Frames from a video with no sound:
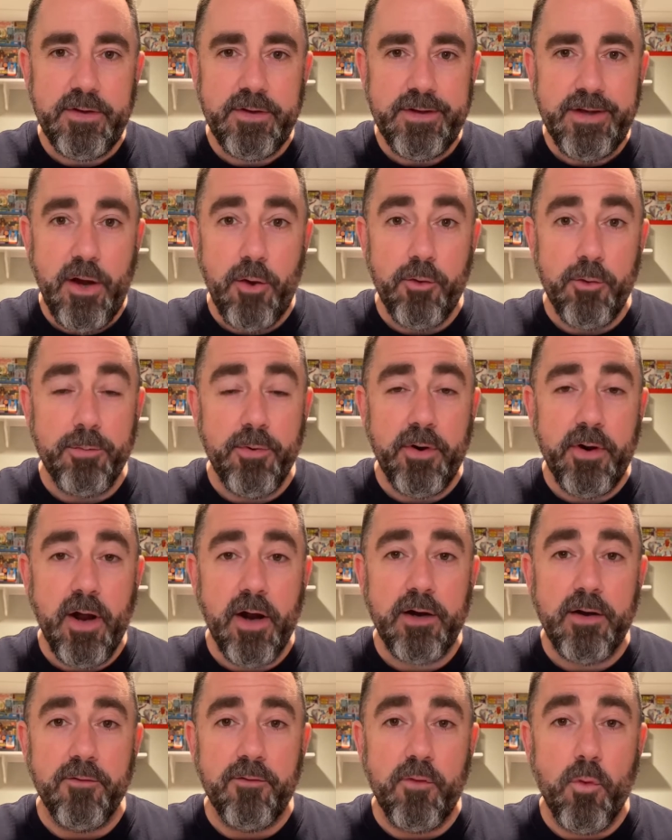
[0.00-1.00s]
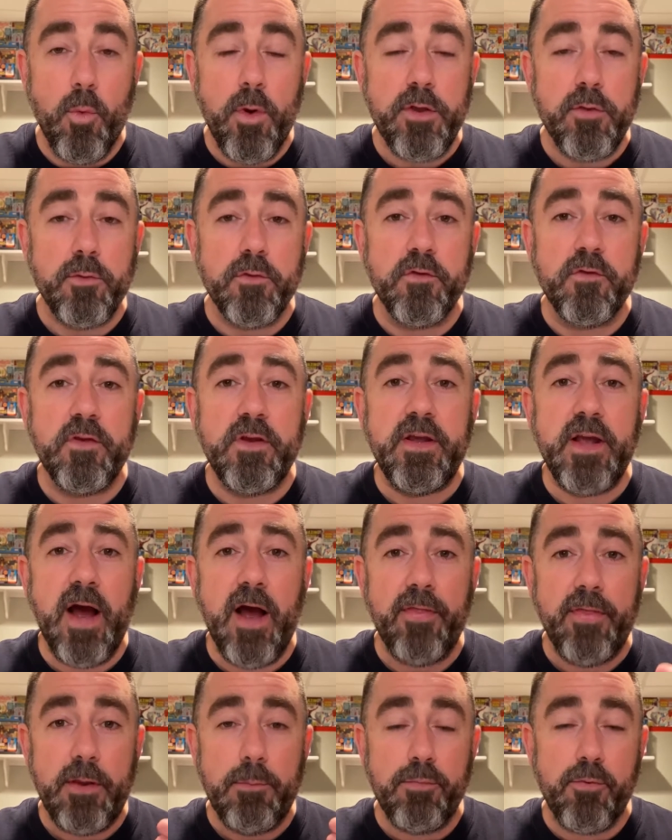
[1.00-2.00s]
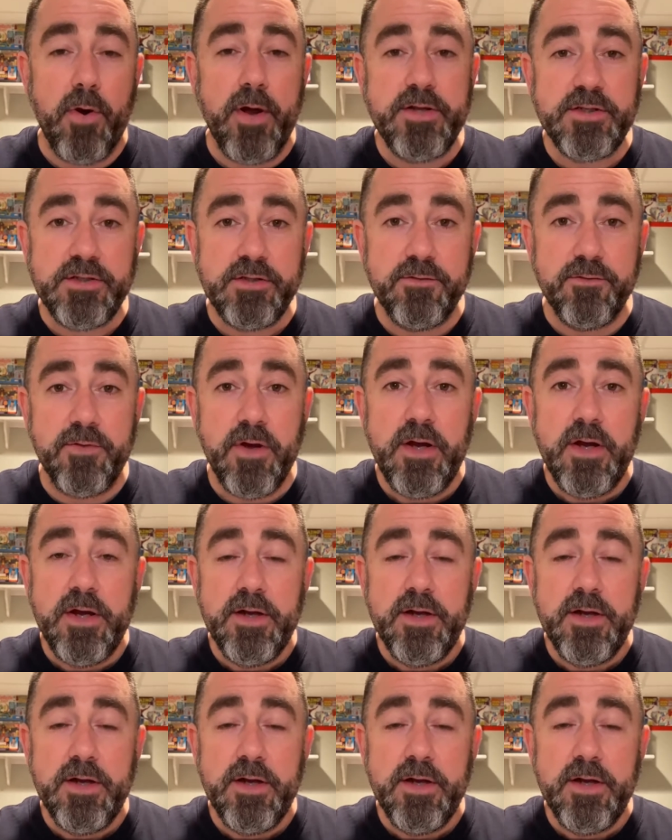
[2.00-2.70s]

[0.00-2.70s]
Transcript: counterproductive to what you see on the price of